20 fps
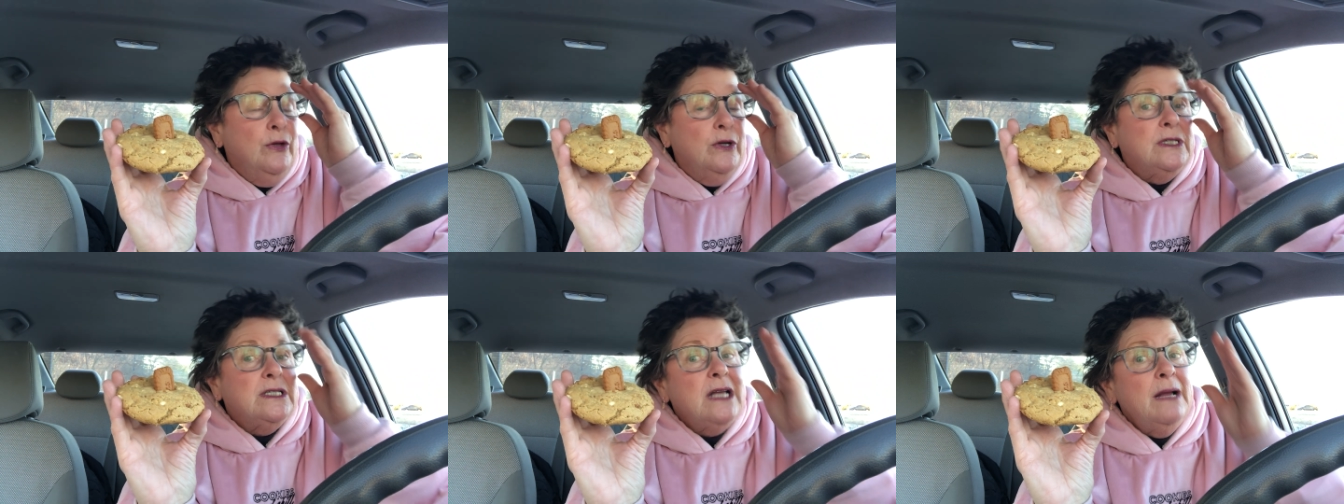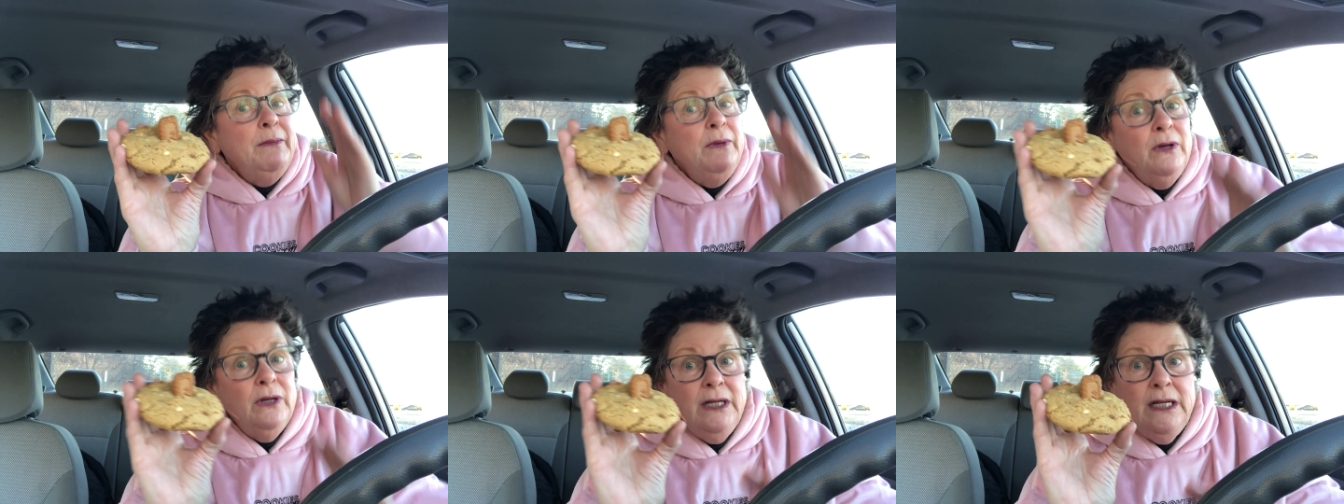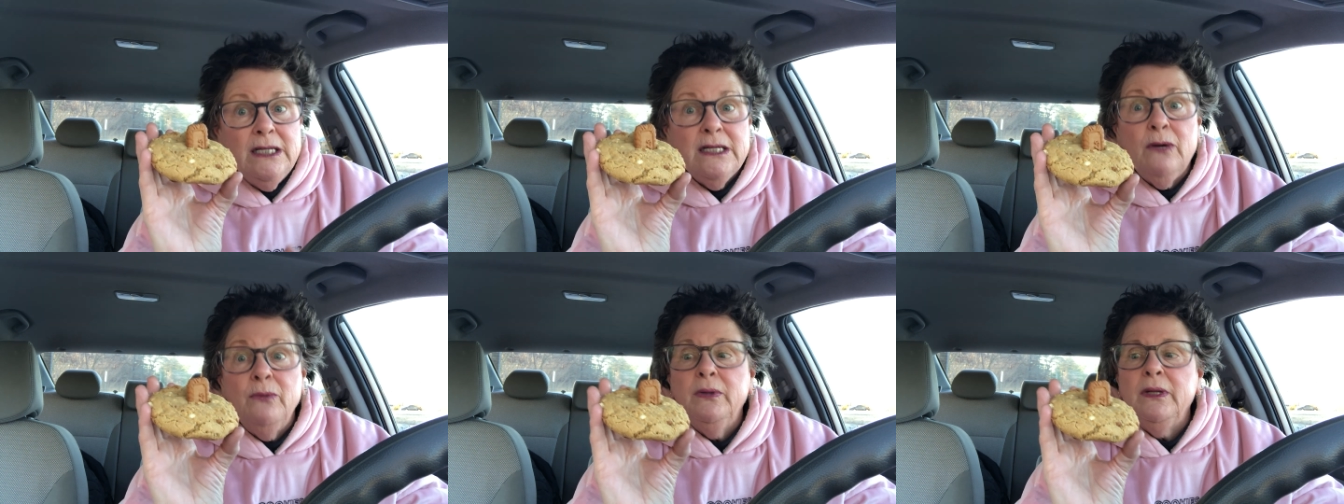some
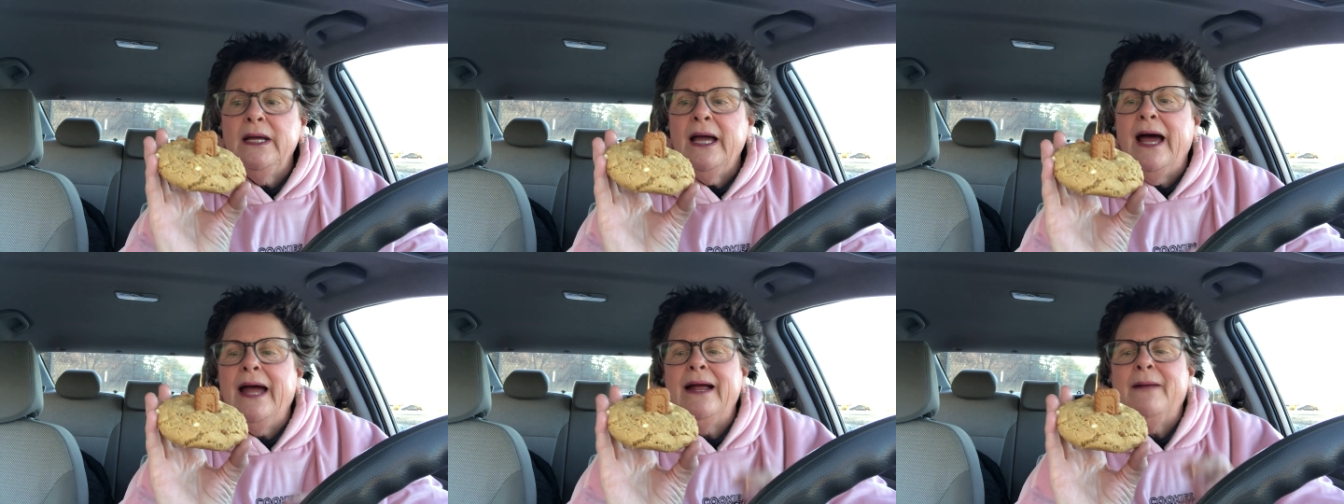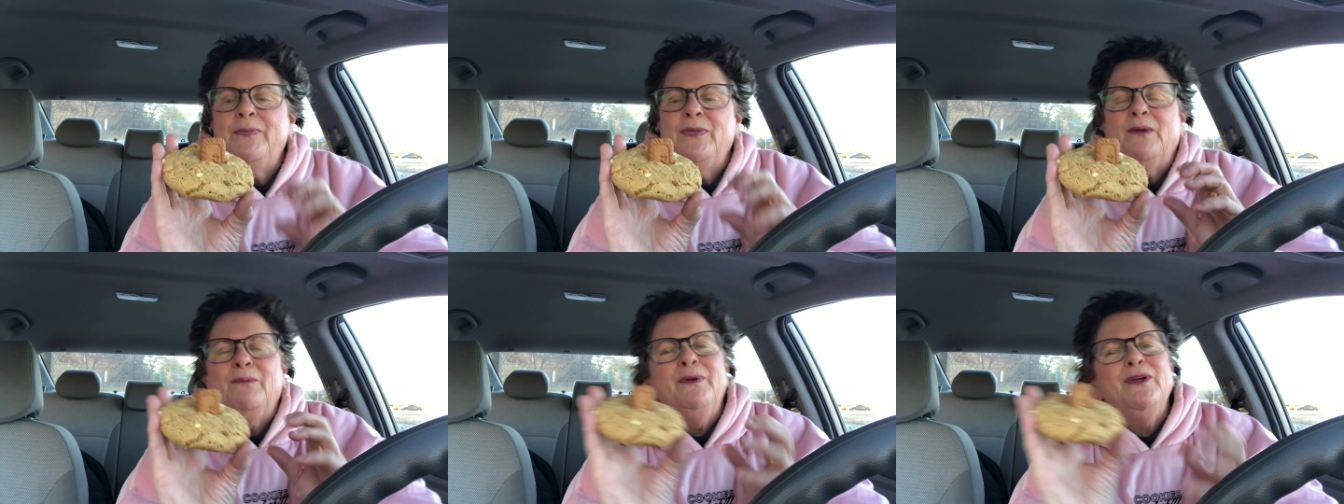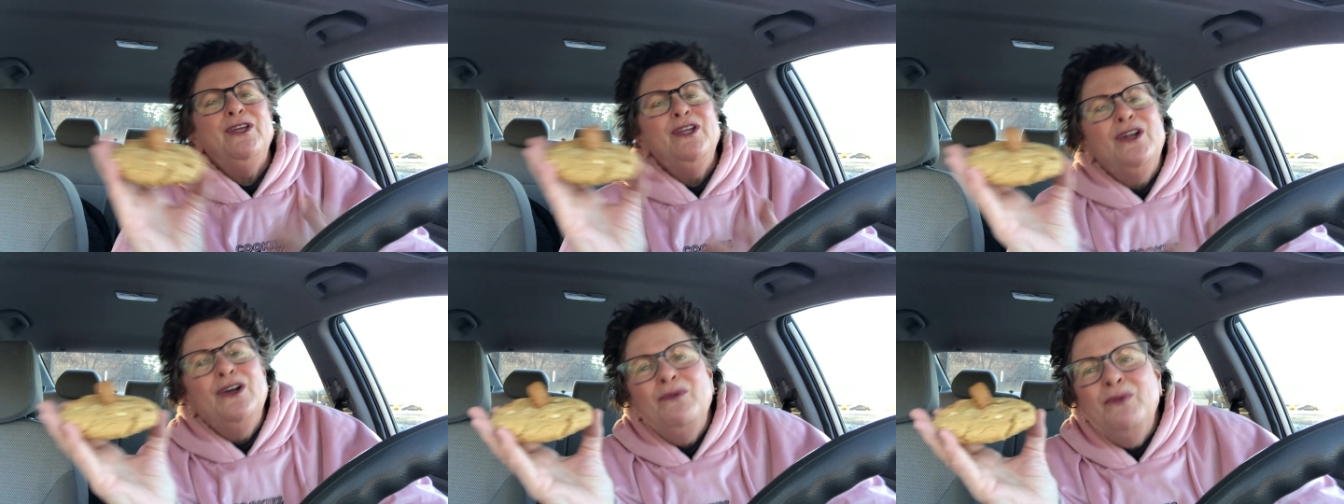cookies are really high up there.
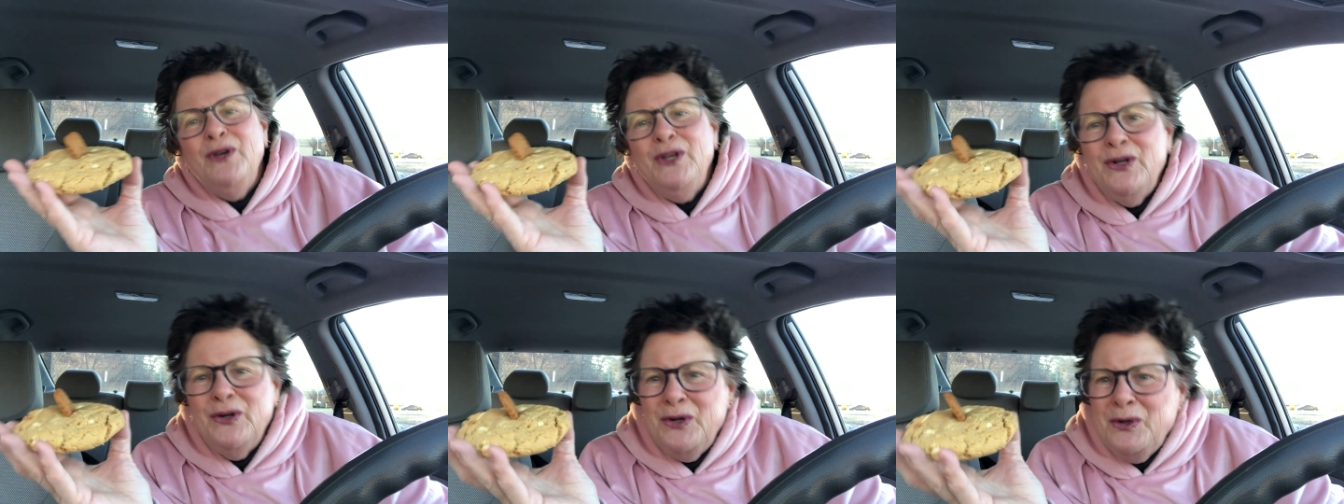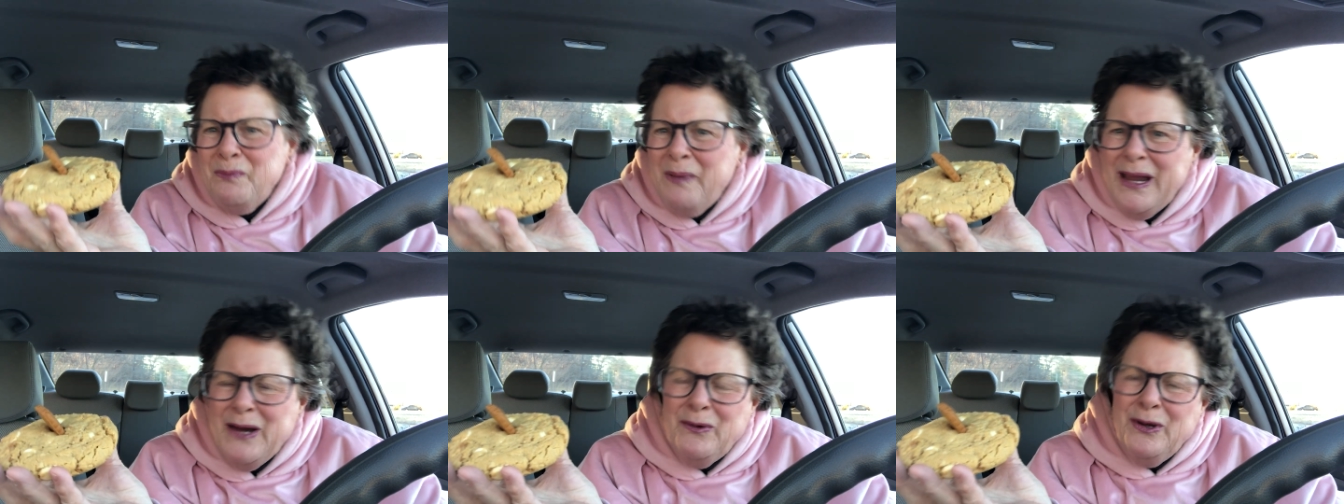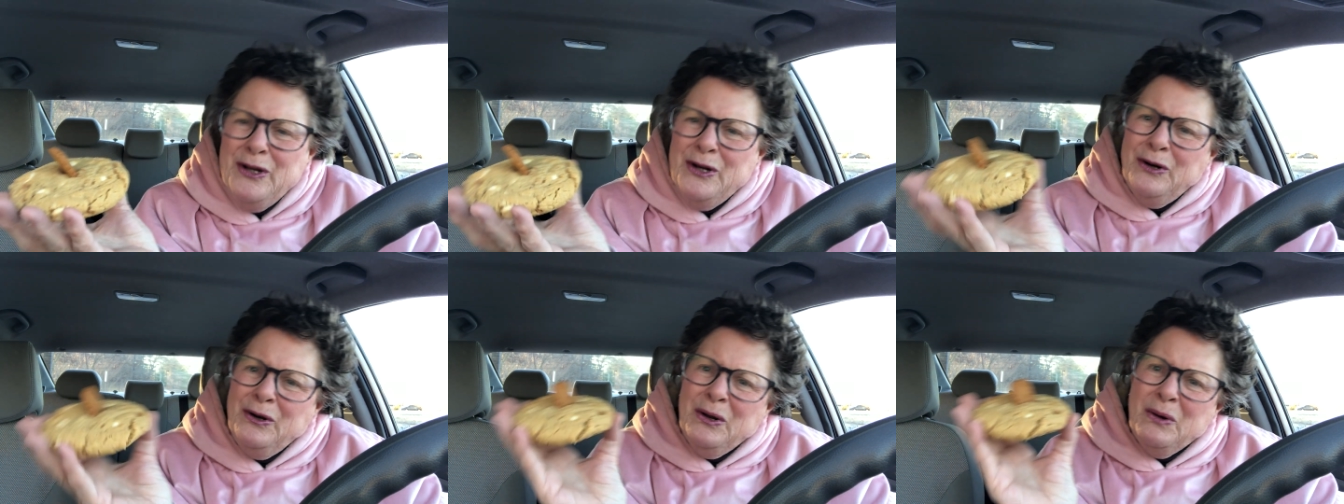But, you know, when you go to a
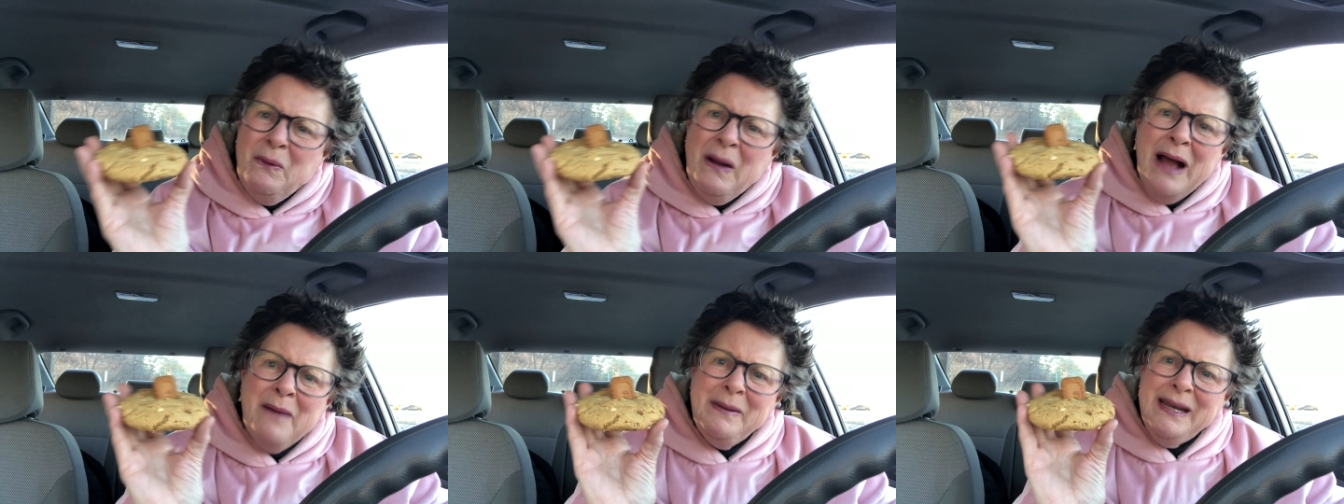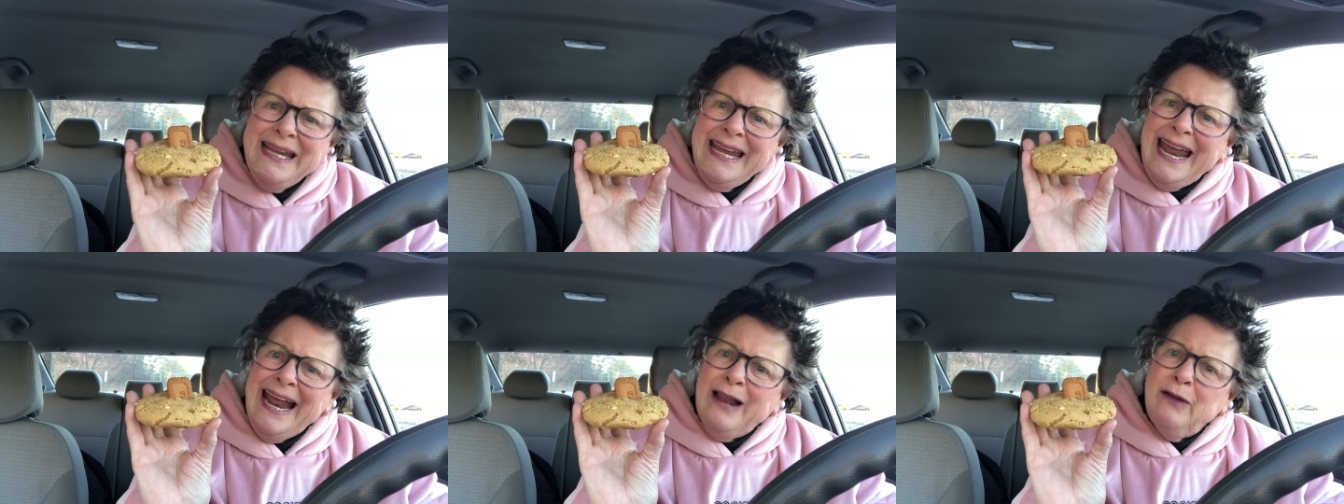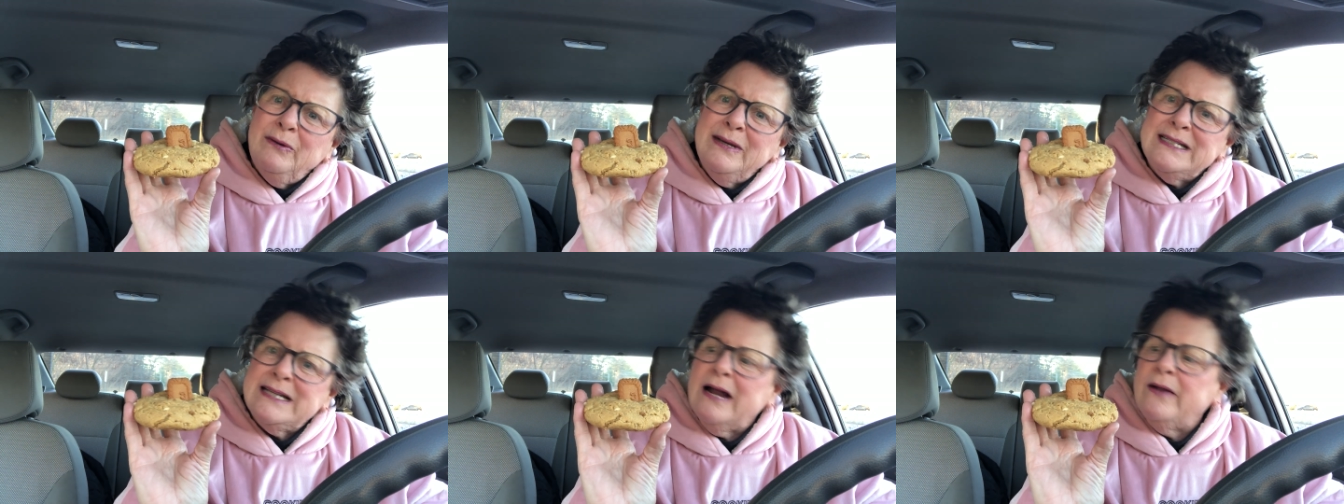bakery, you don't go, how many
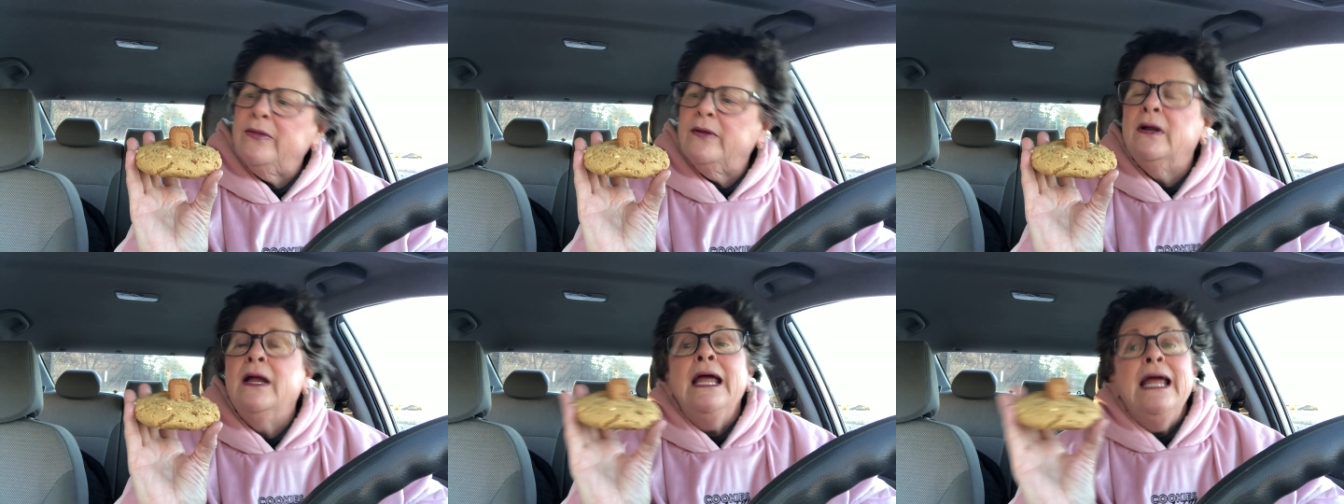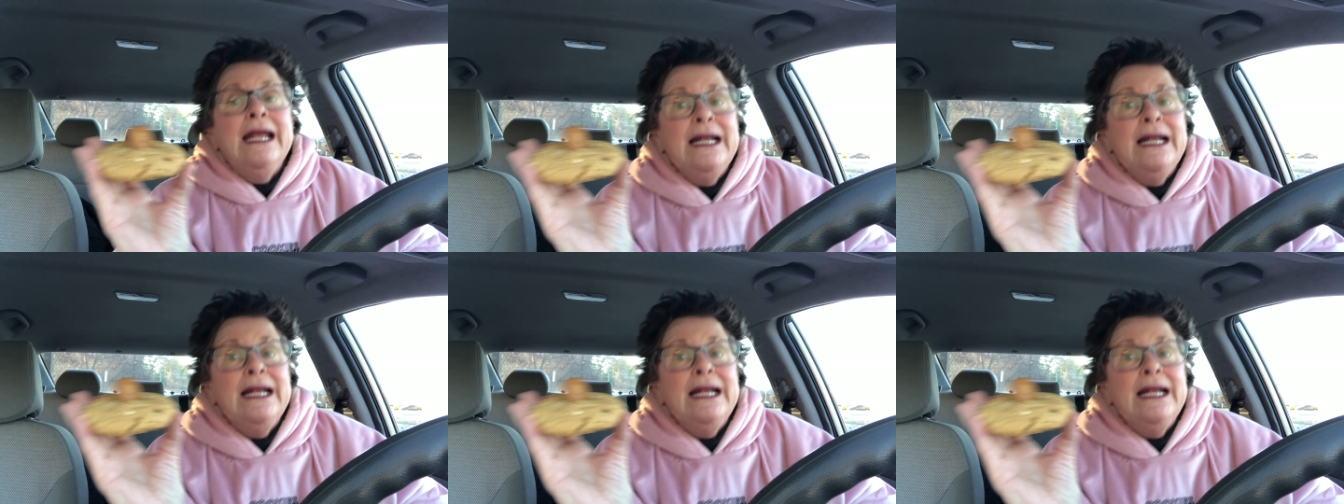calories are there?